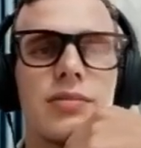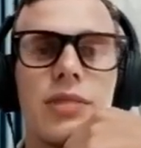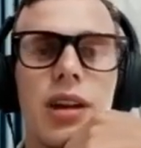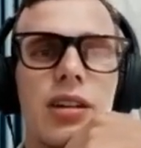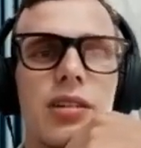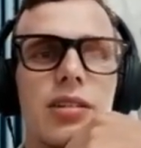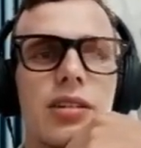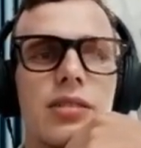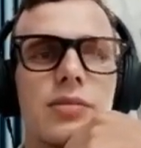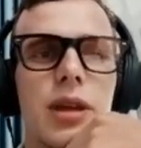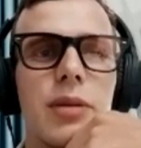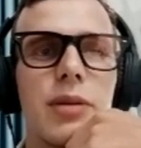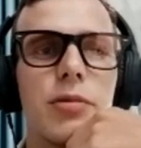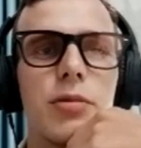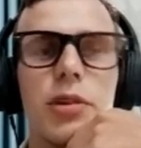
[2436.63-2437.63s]
I don't know,
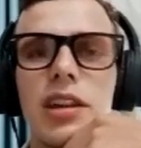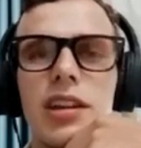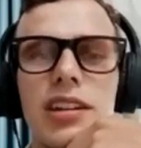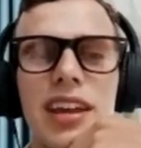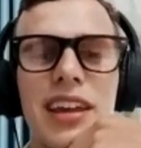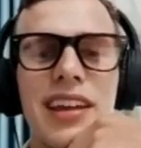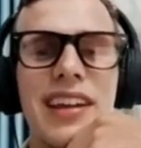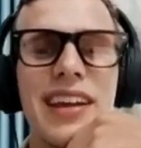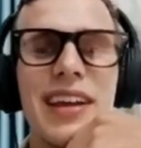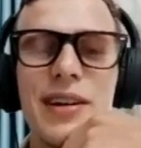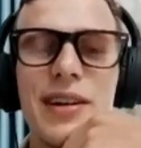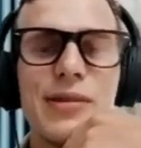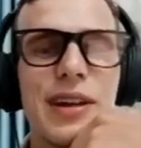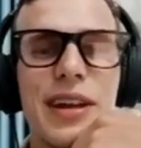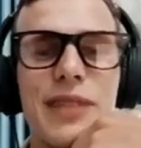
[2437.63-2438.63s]
maybe weed,
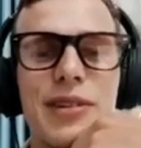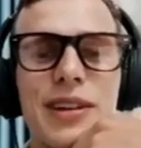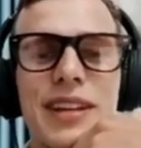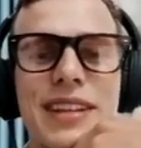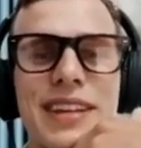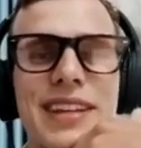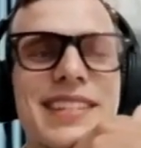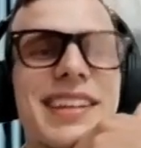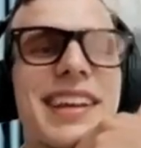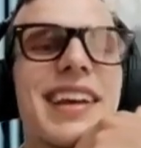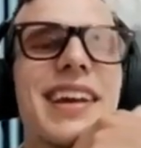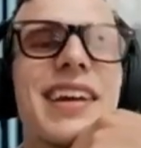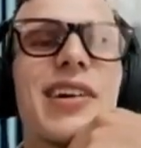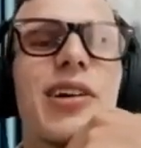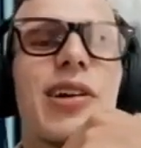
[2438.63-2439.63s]
whatever it is,
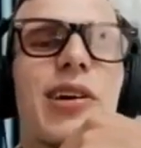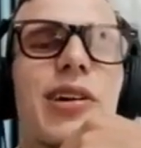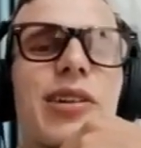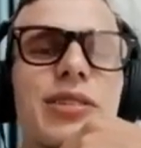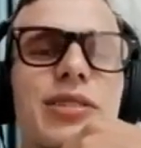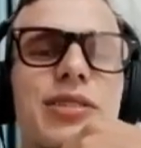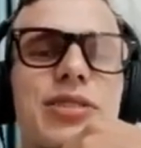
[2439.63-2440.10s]
or you